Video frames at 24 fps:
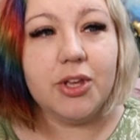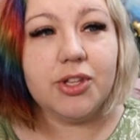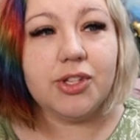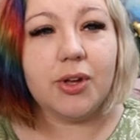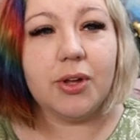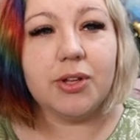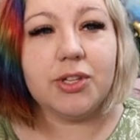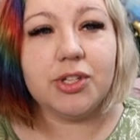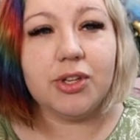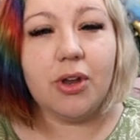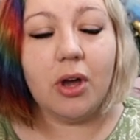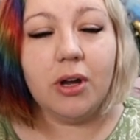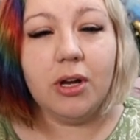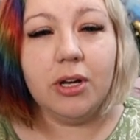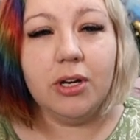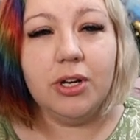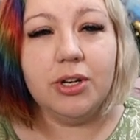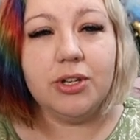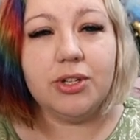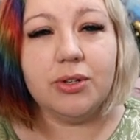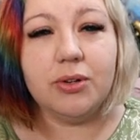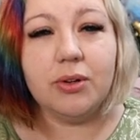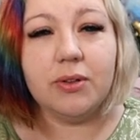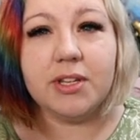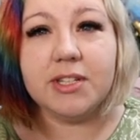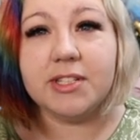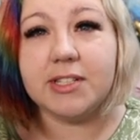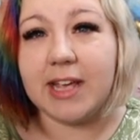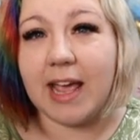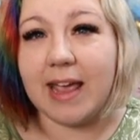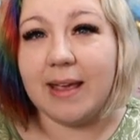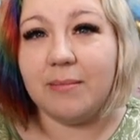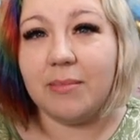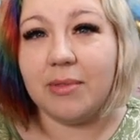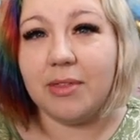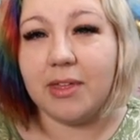So it's not going to do the
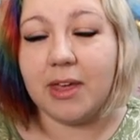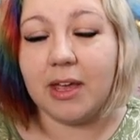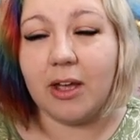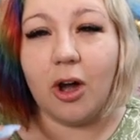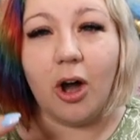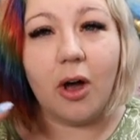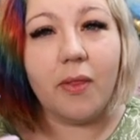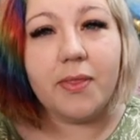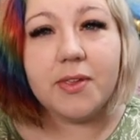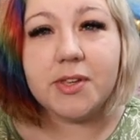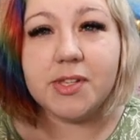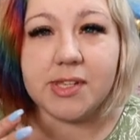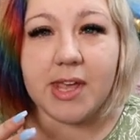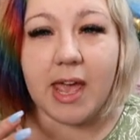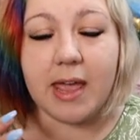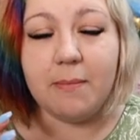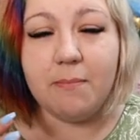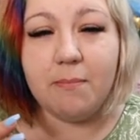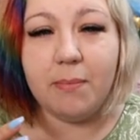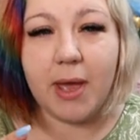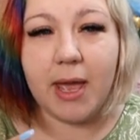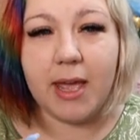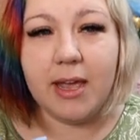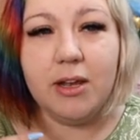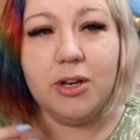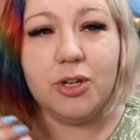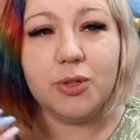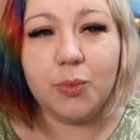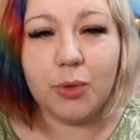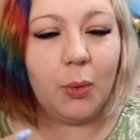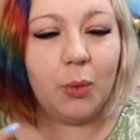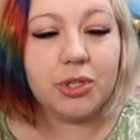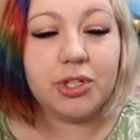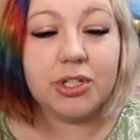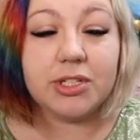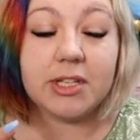same thing on the same page,
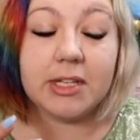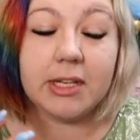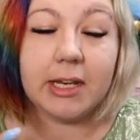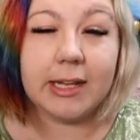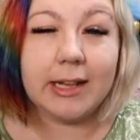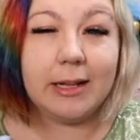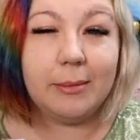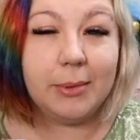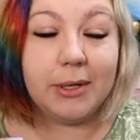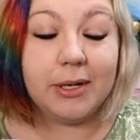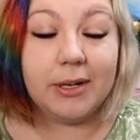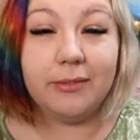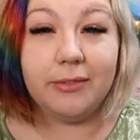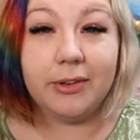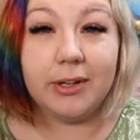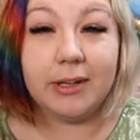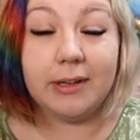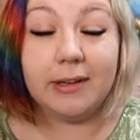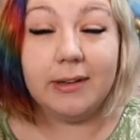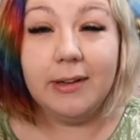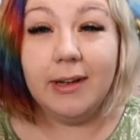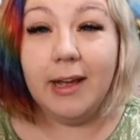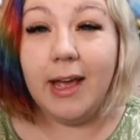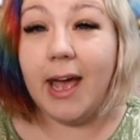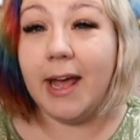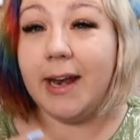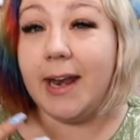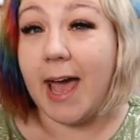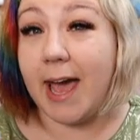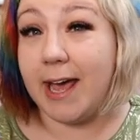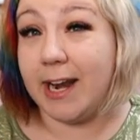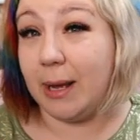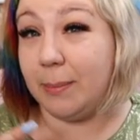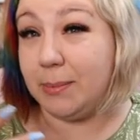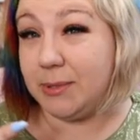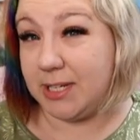which is a little bit of a, an
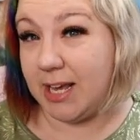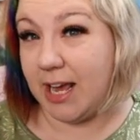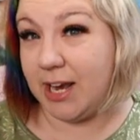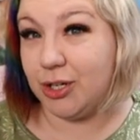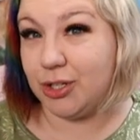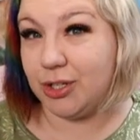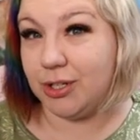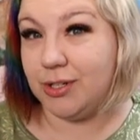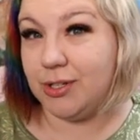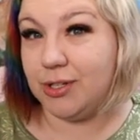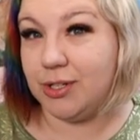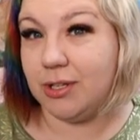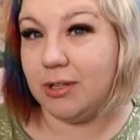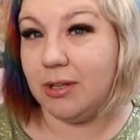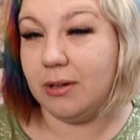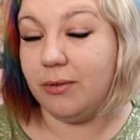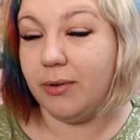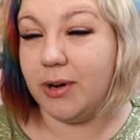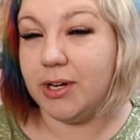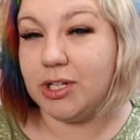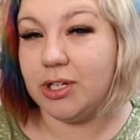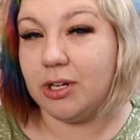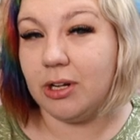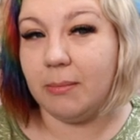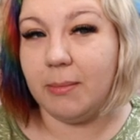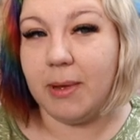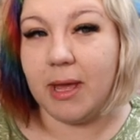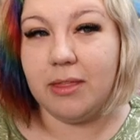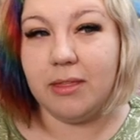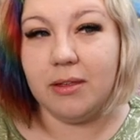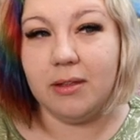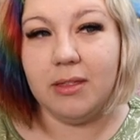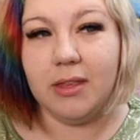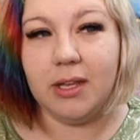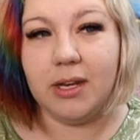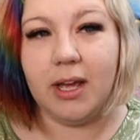adaptation to the original
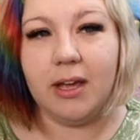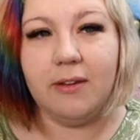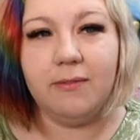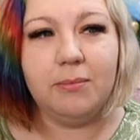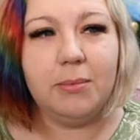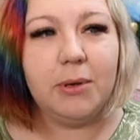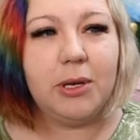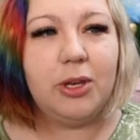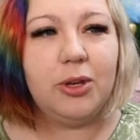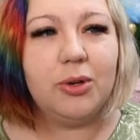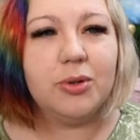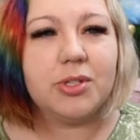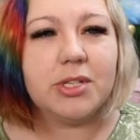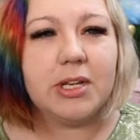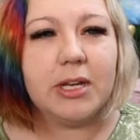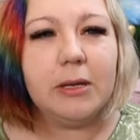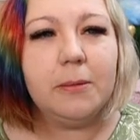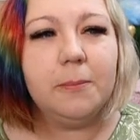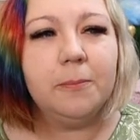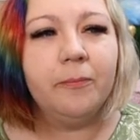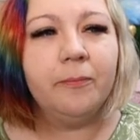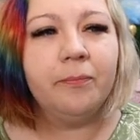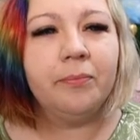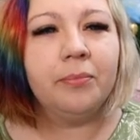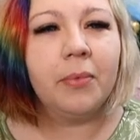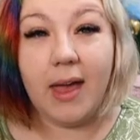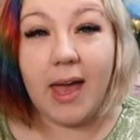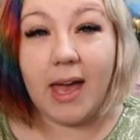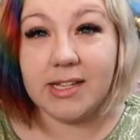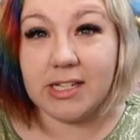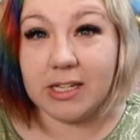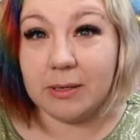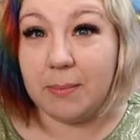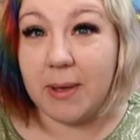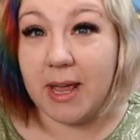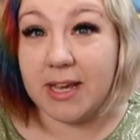method that I've been using,
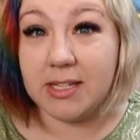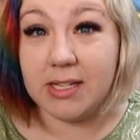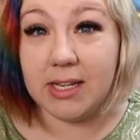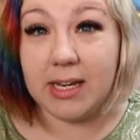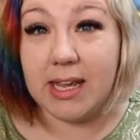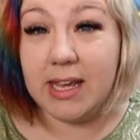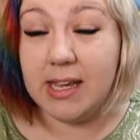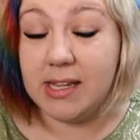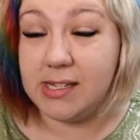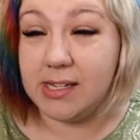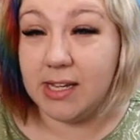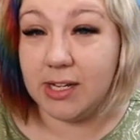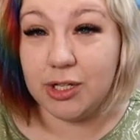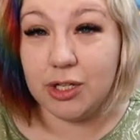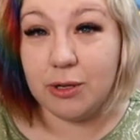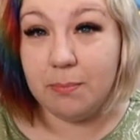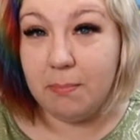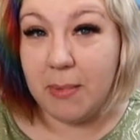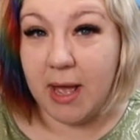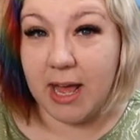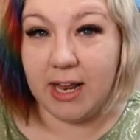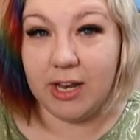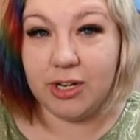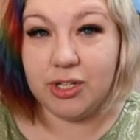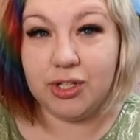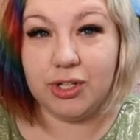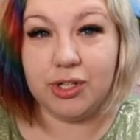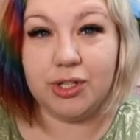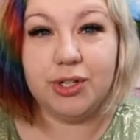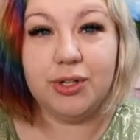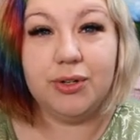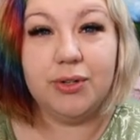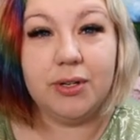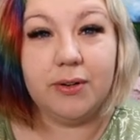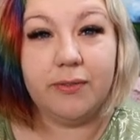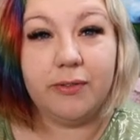as it makes it easier to manage the
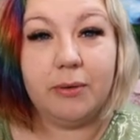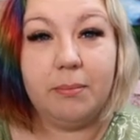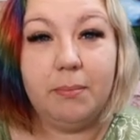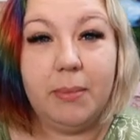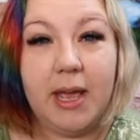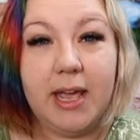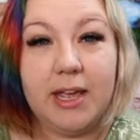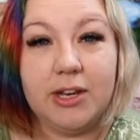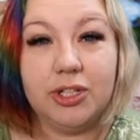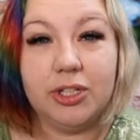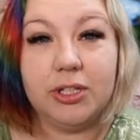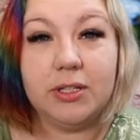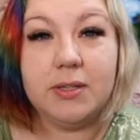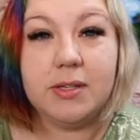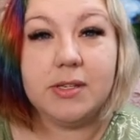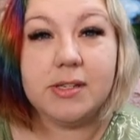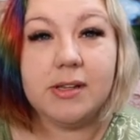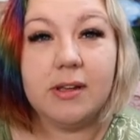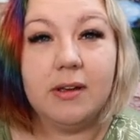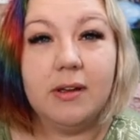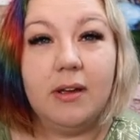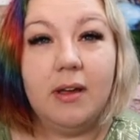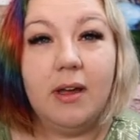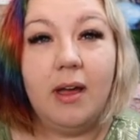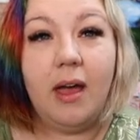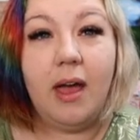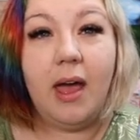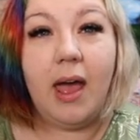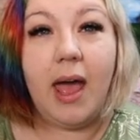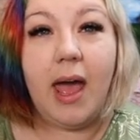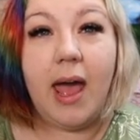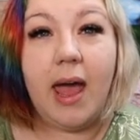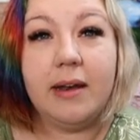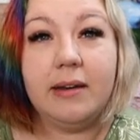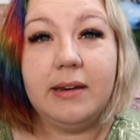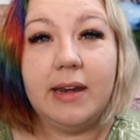two different pages.
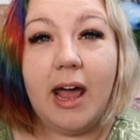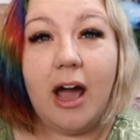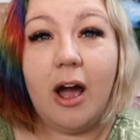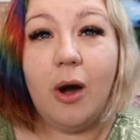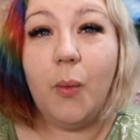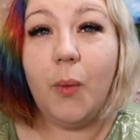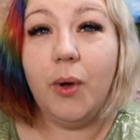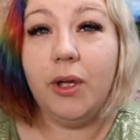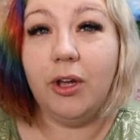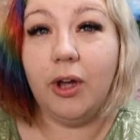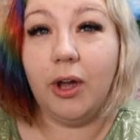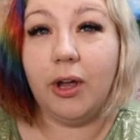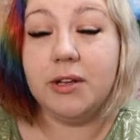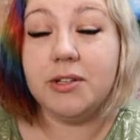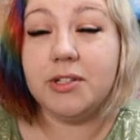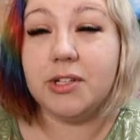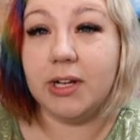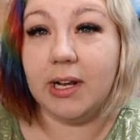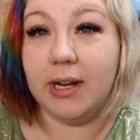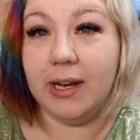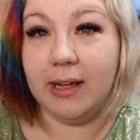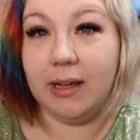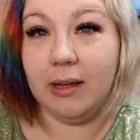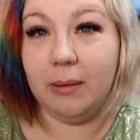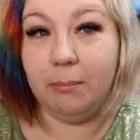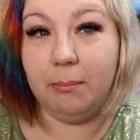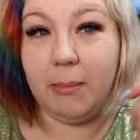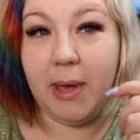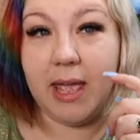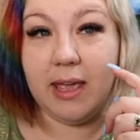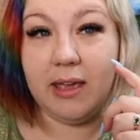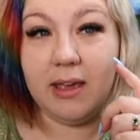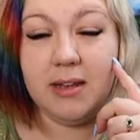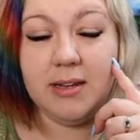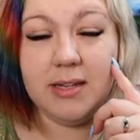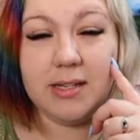And now we're going to click
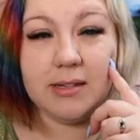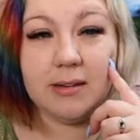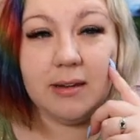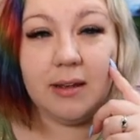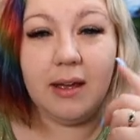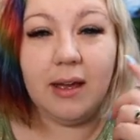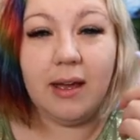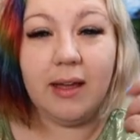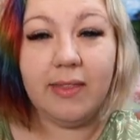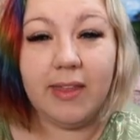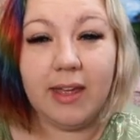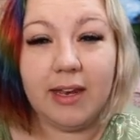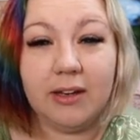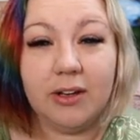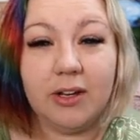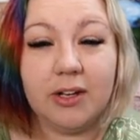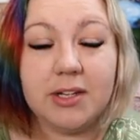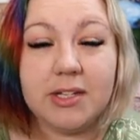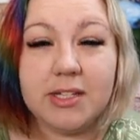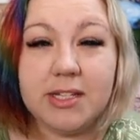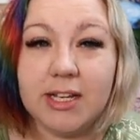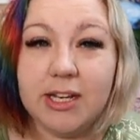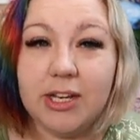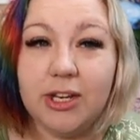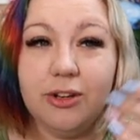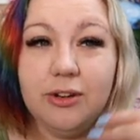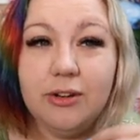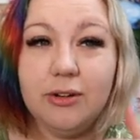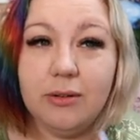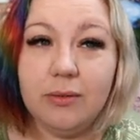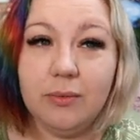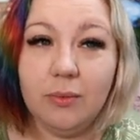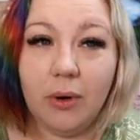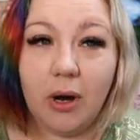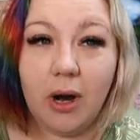Make It and then Continue